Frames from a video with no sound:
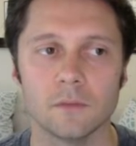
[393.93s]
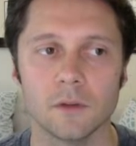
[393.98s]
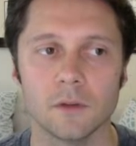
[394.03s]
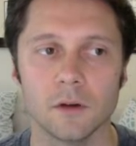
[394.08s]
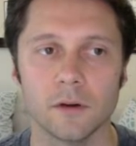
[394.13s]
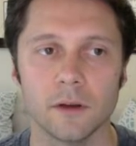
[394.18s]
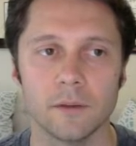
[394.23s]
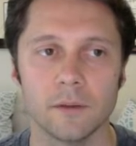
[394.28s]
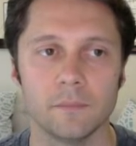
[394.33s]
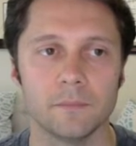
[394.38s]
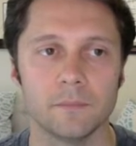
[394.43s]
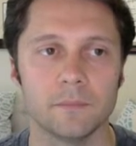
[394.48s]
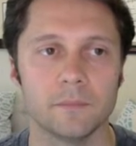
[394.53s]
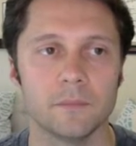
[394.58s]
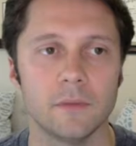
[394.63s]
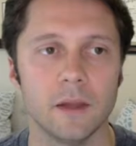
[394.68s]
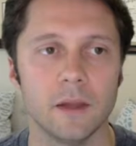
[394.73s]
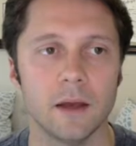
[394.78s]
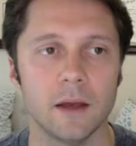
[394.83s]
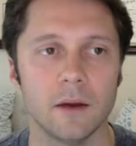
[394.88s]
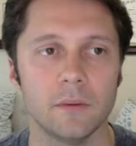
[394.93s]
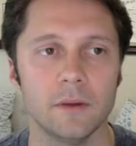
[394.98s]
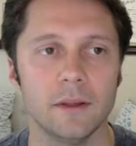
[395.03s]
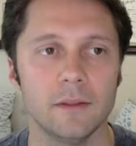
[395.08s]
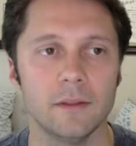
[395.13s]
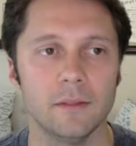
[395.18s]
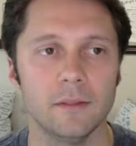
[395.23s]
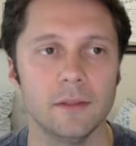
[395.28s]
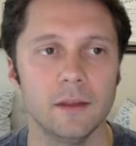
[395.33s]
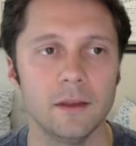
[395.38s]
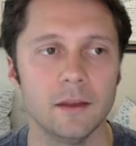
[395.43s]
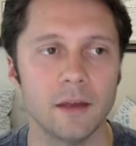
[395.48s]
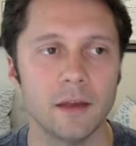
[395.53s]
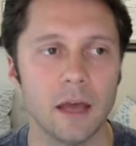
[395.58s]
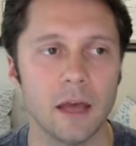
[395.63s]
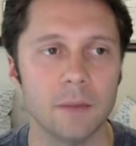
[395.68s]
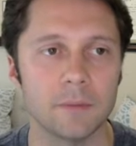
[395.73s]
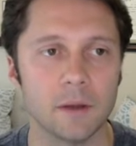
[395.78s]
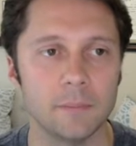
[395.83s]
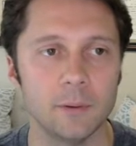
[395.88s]
Okay. Now in the
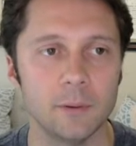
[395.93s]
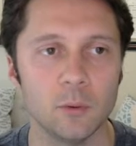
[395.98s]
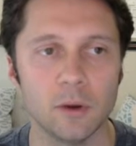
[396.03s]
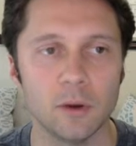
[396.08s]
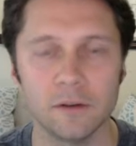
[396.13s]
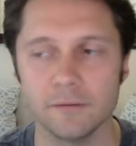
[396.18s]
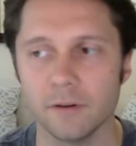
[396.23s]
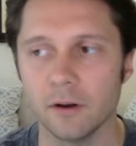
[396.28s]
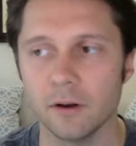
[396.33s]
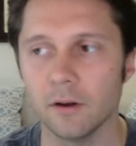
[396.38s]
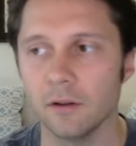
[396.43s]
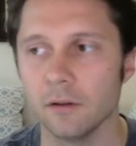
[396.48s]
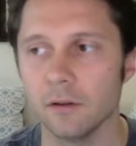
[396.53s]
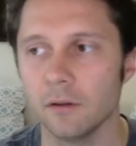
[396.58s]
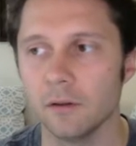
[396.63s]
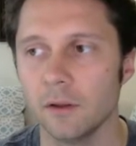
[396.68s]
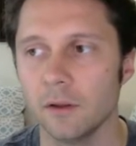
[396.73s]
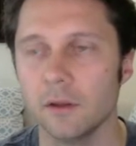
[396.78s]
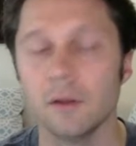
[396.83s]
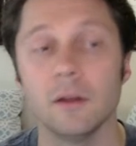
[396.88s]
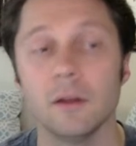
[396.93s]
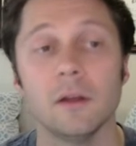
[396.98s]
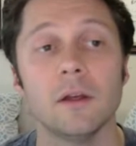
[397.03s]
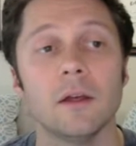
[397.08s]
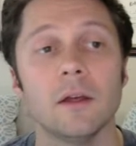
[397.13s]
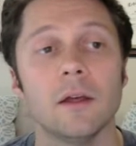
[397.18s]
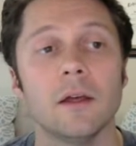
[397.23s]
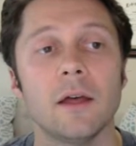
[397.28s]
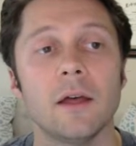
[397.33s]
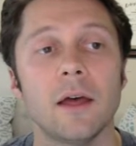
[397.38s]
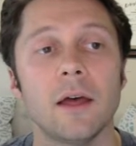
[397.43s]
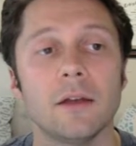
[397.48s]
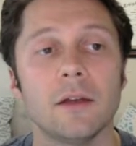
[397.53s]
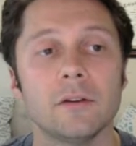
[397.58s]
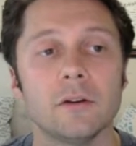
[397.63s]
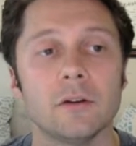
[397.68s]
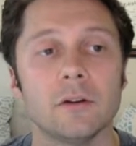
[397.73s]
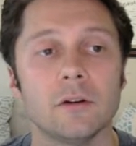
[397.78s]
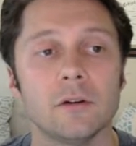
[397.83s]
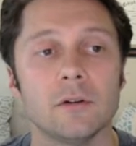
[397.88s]
app.py file, add
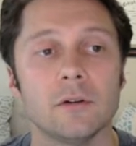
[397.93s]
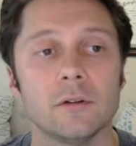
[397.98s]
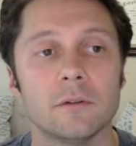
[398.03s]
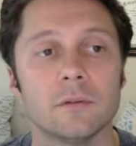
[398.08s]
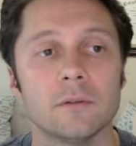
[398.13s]
your